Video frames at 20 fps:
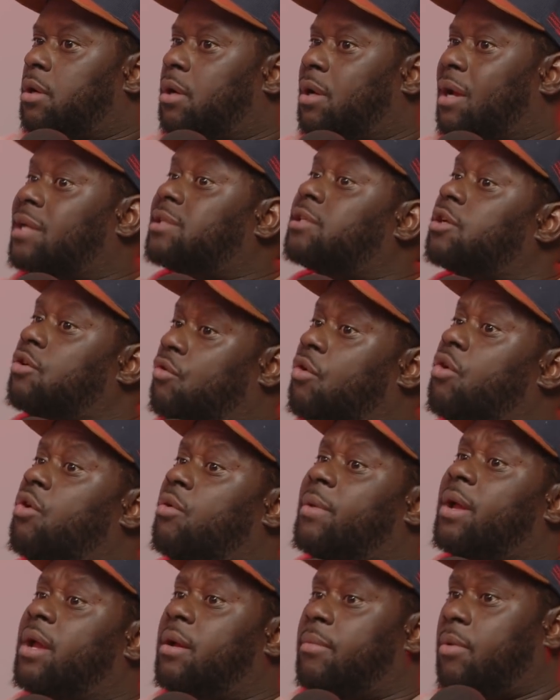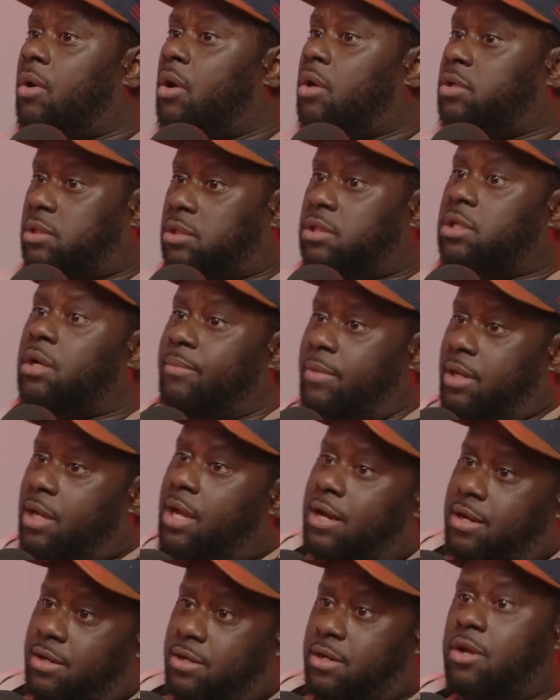I said, grown man boss, something you
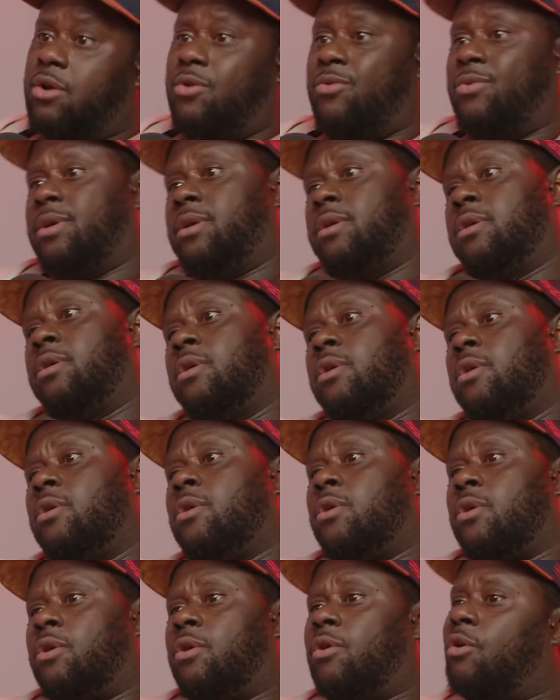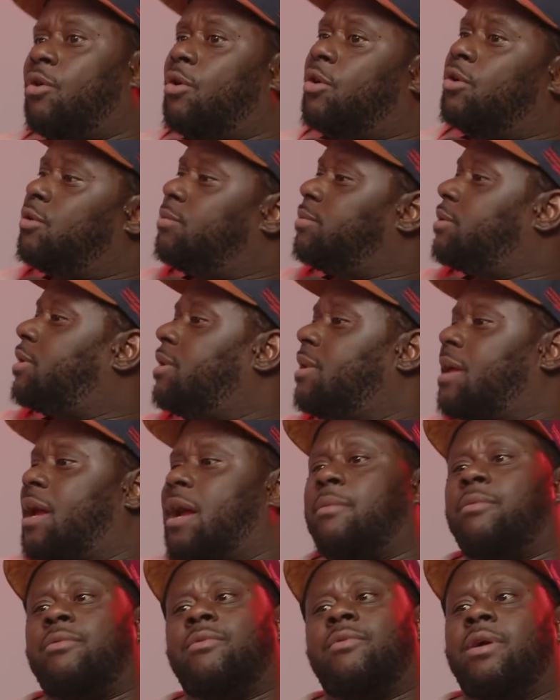gotta deal with. All them
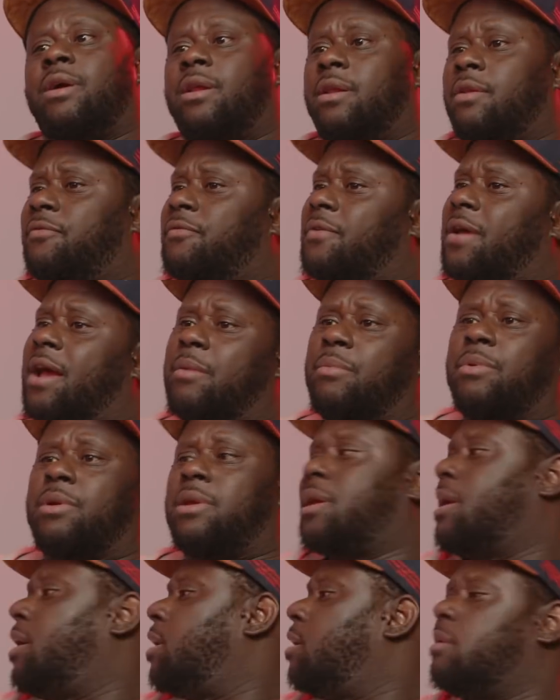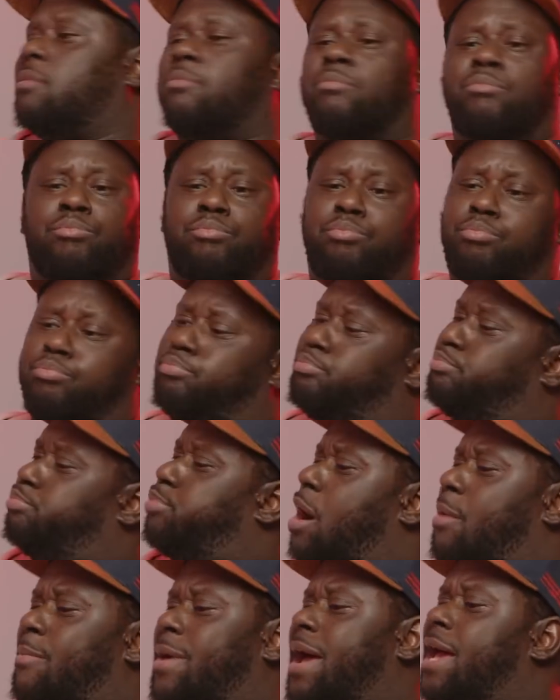collaborated, fabricated
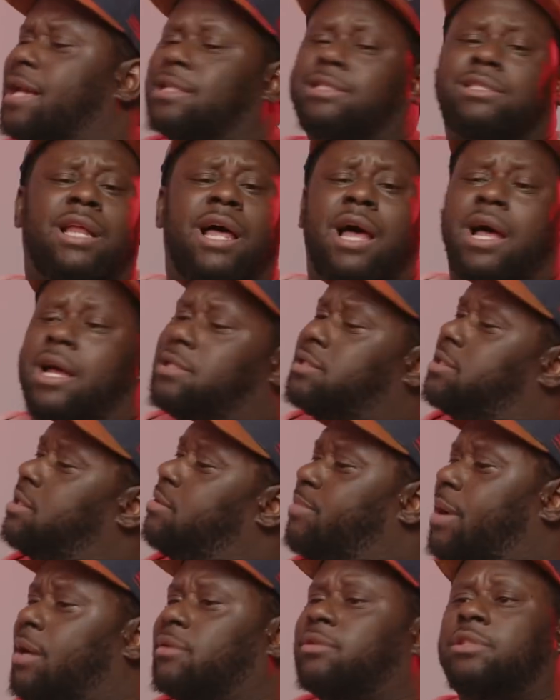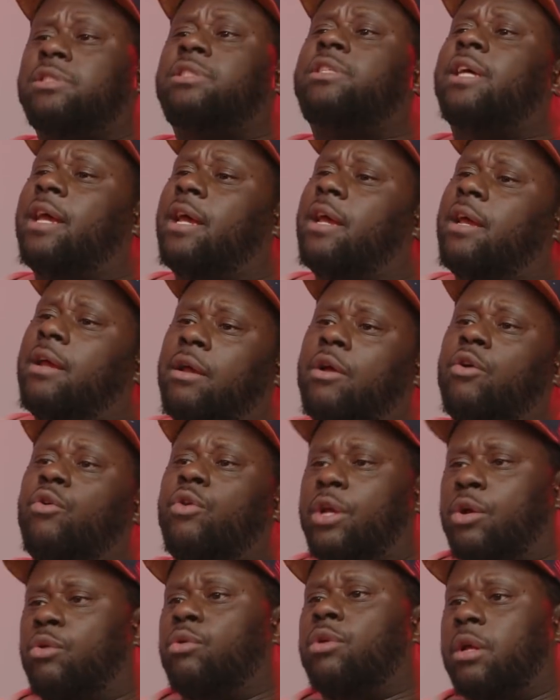bum ass lines he about to say ain't gonna
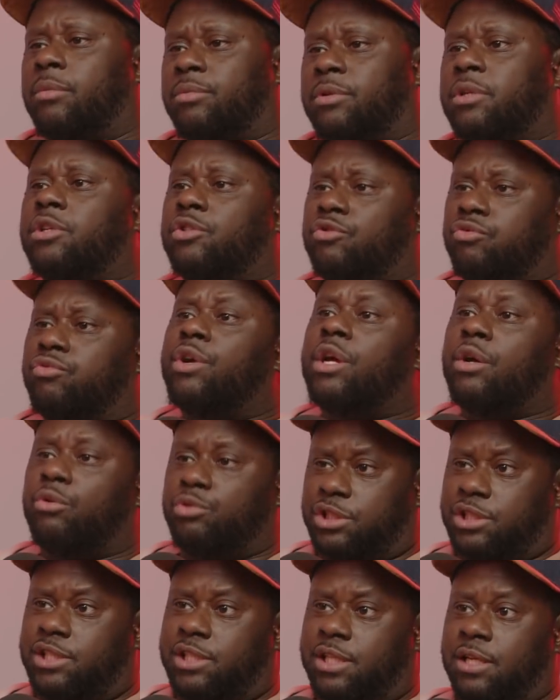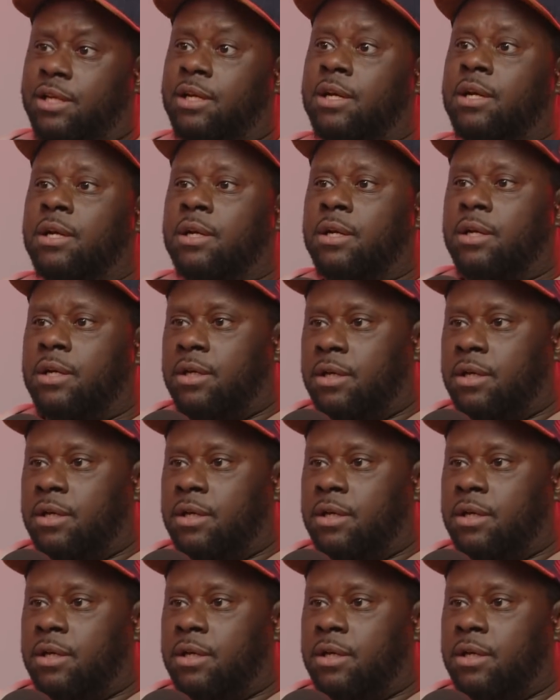equal up to this real shit. Yeah.